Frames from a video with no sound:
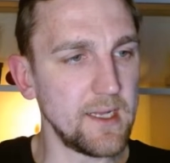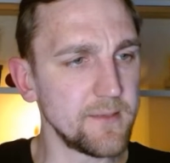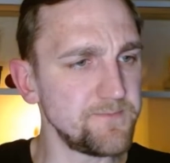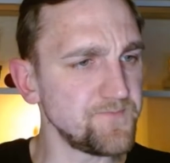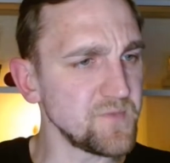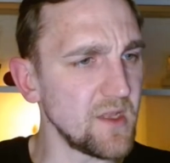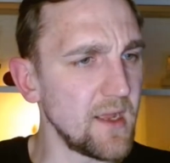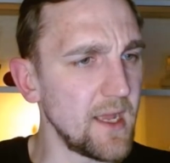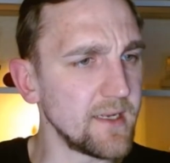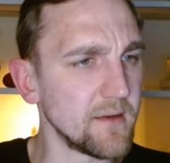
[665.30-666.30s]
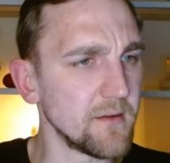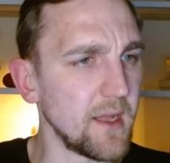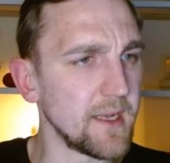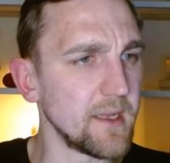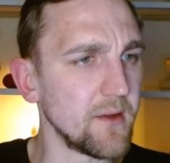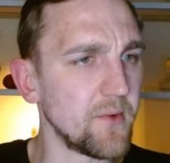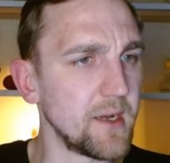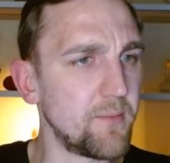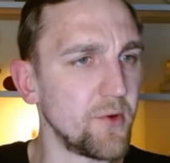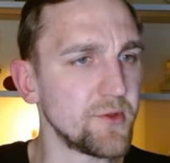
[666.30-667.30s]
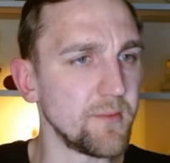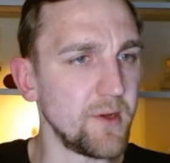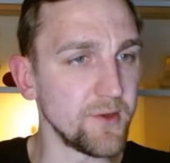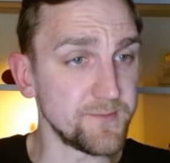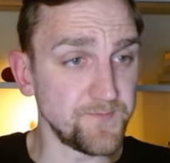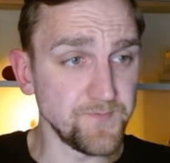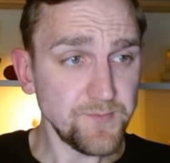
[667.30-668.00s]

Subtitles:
that. Then I added, I think, great post about